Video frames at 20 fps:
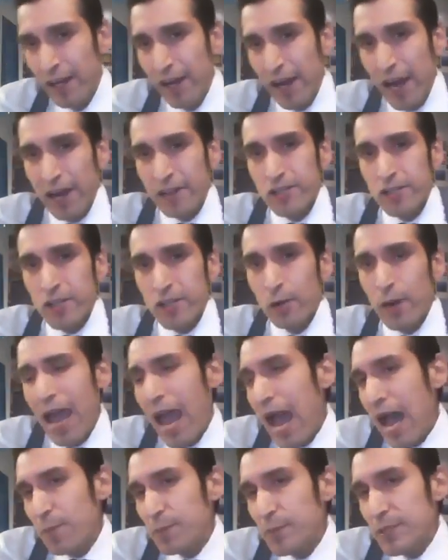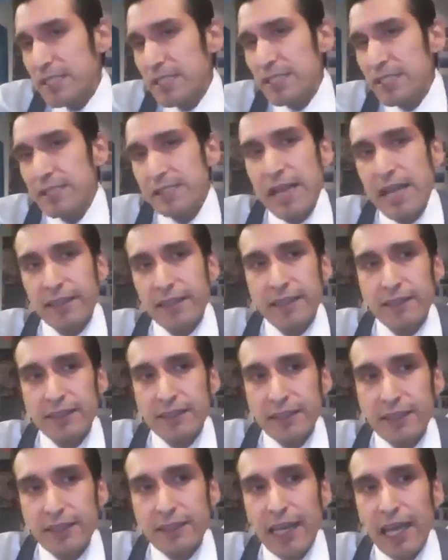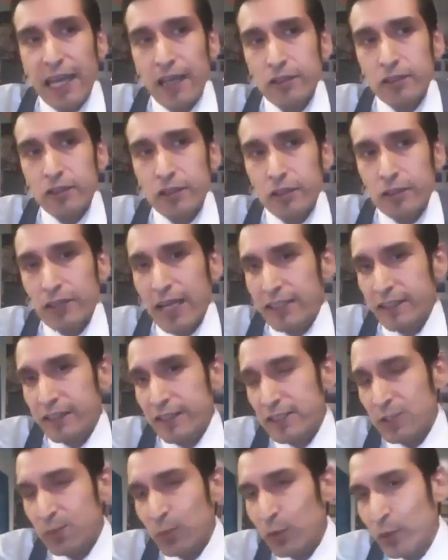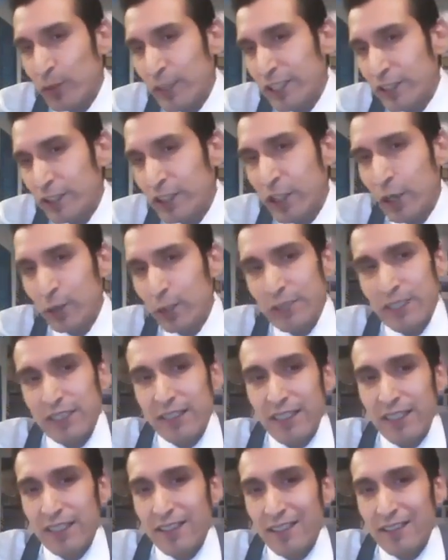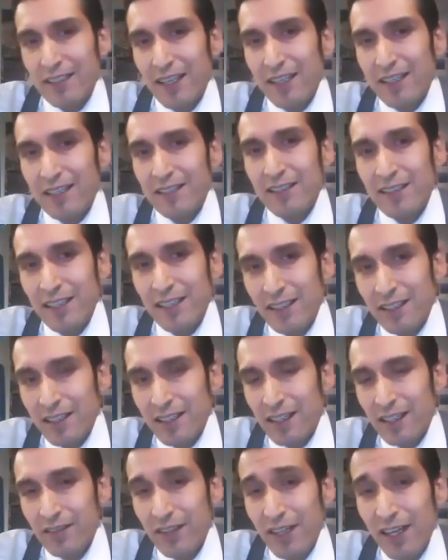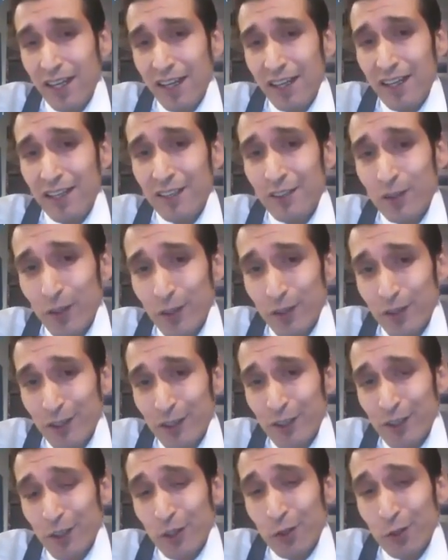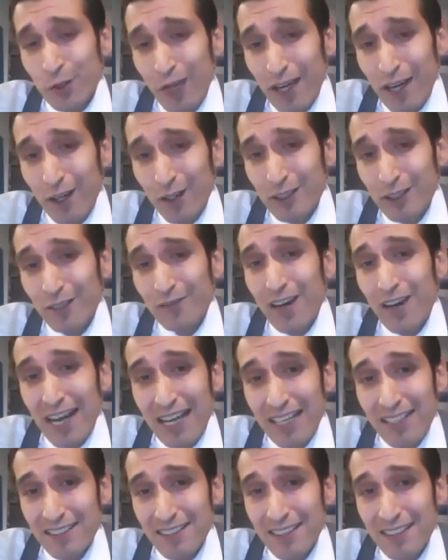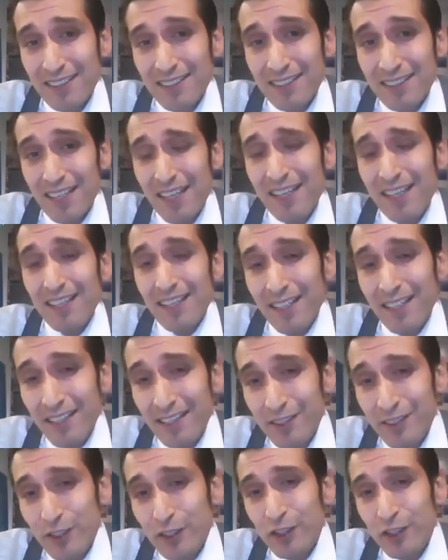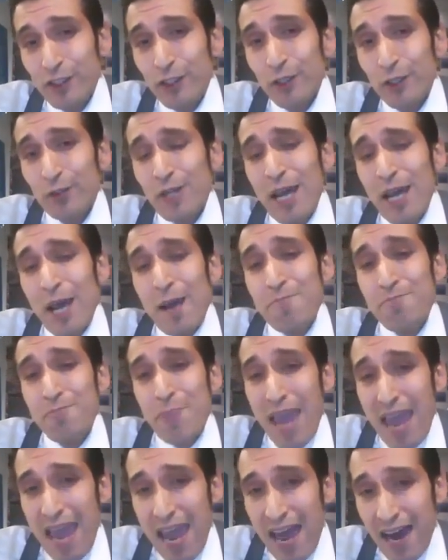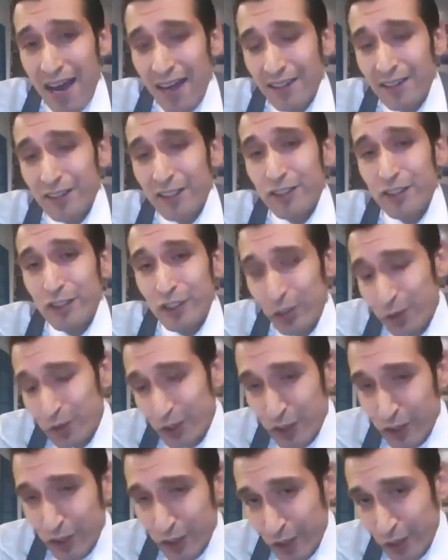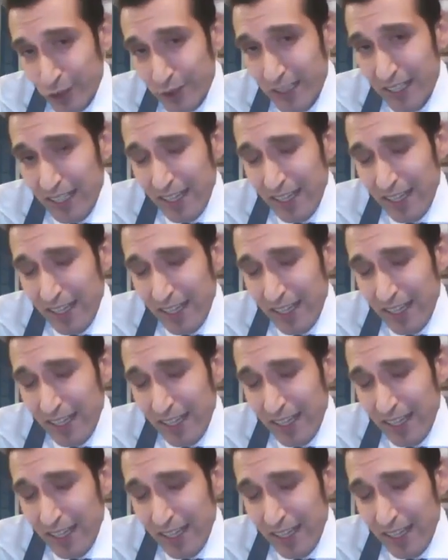And so what happens is that the city council at this point, the only thing that they can think of in order to quell the violence is to ban the Zoot suit.